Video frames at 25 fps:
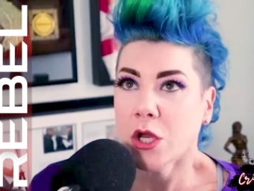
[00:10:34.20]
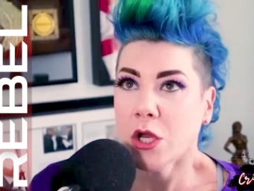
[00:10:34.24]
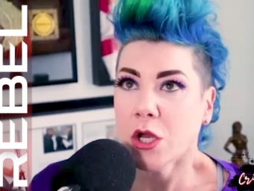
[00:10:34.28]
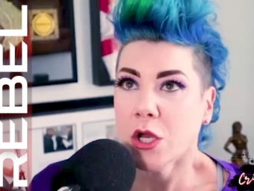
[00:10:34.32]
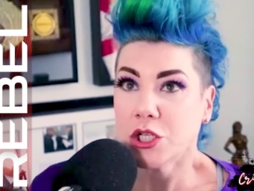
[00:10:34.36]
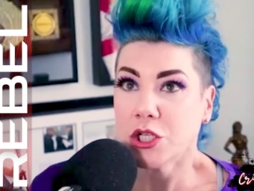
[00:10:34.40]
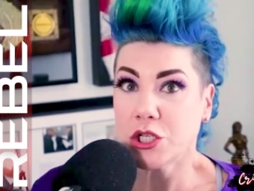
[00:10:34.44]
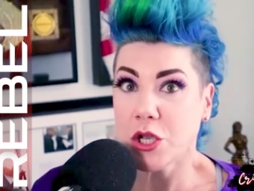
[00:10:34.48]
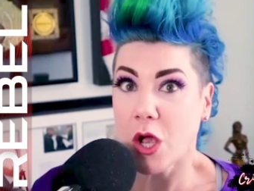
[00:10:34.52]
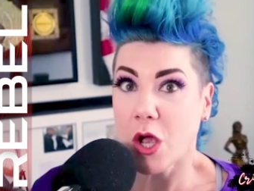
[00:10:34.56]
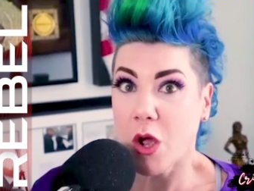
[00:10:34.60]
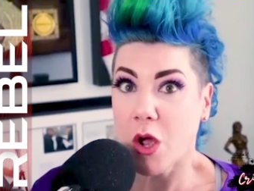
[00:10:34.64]

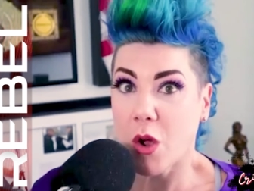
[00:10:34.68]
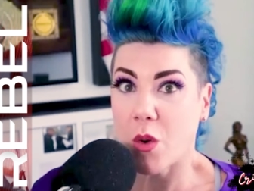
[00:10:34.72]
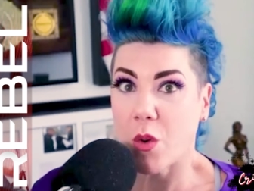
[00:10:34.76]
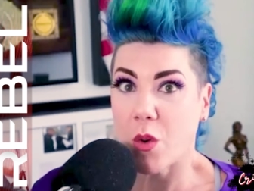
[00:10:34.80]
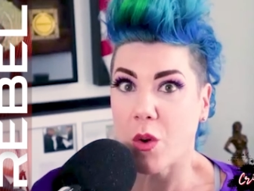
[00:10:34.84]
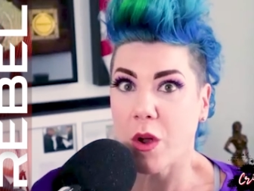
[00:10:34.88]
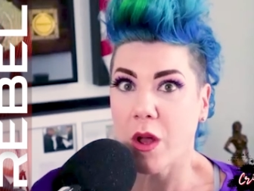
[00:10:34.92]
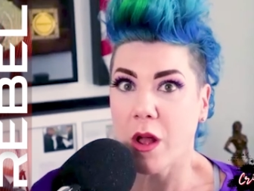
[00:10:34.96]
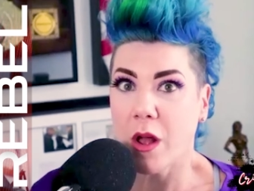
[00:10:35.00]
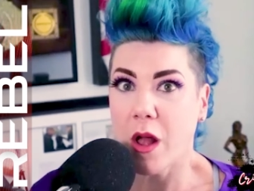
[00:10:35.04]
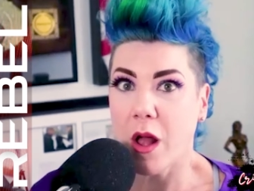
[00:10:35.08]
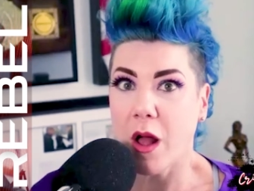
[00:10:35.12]
So,
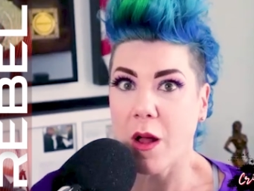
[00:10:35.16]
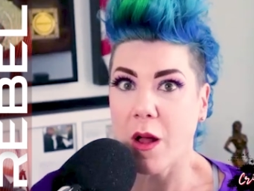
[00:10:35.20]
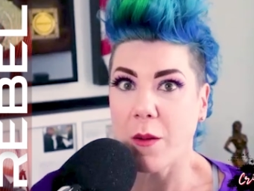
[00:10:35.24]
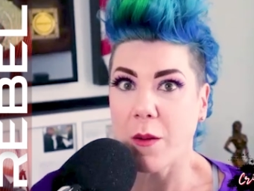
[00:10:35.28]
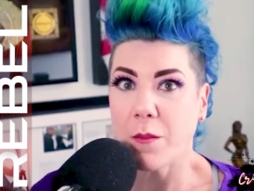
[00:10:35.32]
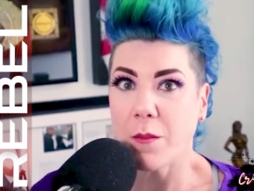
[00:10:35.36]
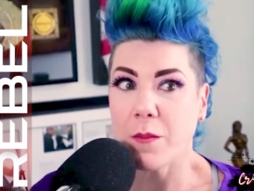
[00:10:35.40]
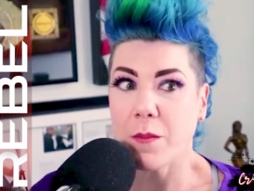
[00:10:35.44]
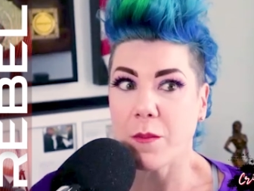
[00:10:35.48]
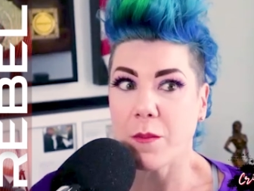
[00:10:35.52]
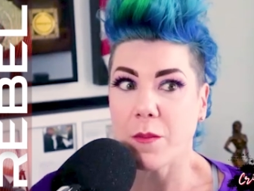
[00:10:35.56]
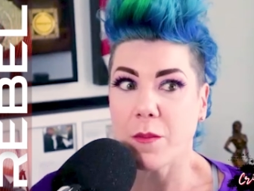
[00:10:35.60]

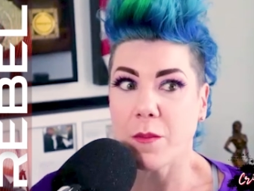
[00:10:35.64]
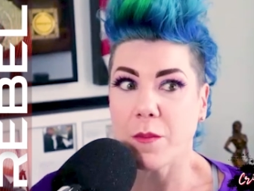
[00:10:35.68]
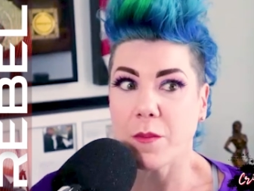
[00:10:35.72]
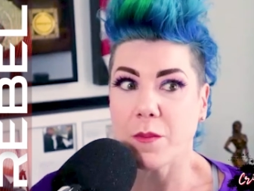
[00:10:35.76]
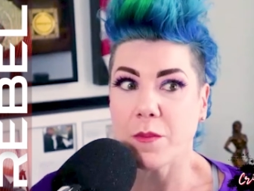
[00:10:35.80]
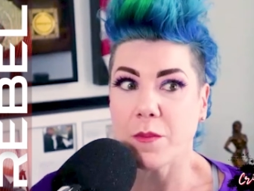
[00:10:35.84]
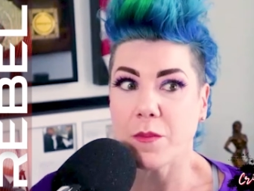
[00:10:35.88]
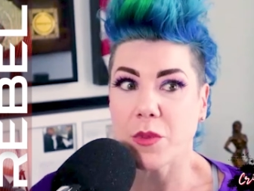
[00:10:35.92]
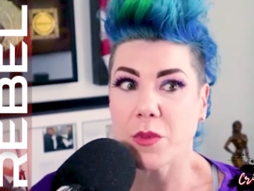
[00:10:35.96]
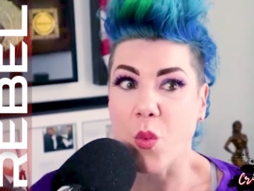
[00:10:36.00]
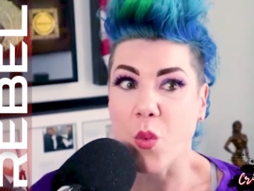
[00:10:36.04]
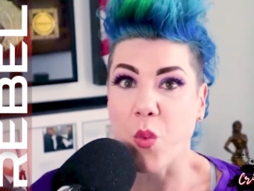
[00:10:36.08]
um
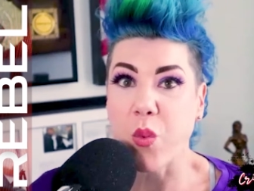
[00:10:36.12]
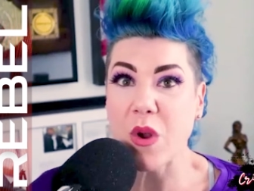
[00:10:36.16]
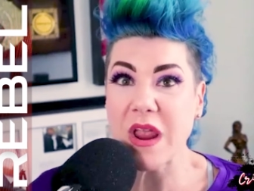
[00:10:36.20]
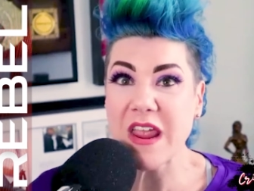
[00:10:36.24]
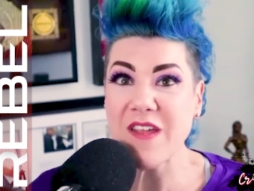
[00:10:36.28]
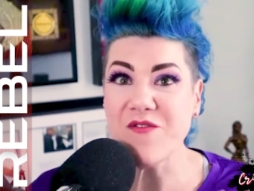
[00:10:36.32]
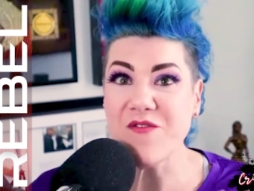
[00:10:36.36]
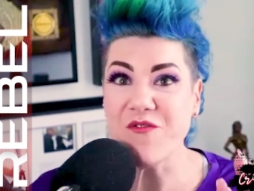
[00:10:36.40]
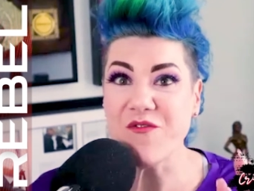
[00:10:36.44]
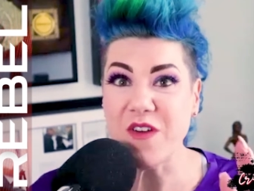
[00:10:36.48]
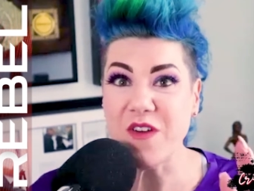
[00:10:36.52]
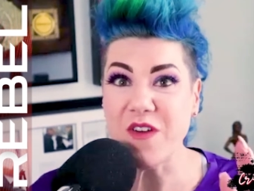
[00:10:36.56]

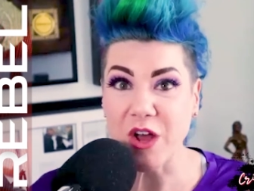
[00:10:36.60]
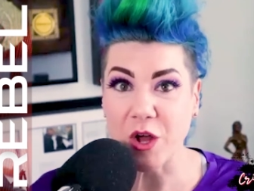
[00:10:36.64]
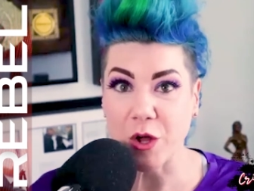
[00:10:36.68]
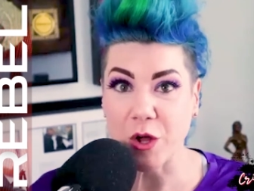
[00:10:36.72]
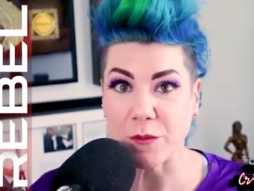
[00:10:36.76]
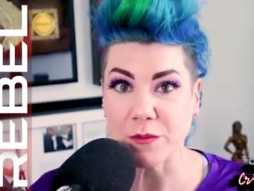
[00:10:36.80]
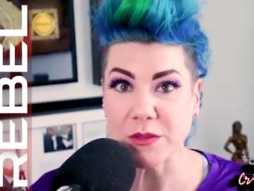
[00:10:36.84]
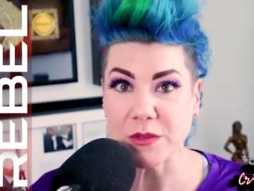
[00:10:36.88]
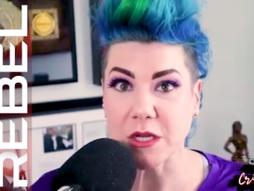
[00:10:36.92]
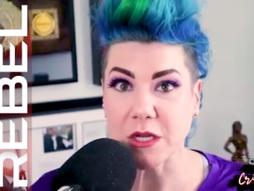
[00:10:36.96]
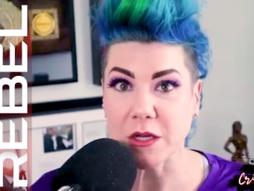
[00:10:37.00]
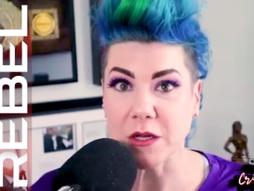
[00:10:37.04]
we
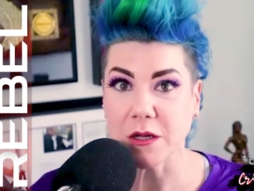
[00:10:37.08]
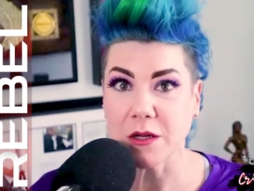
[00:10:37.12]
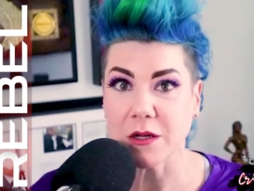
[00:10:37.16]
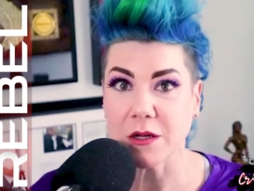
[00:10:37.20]
filmed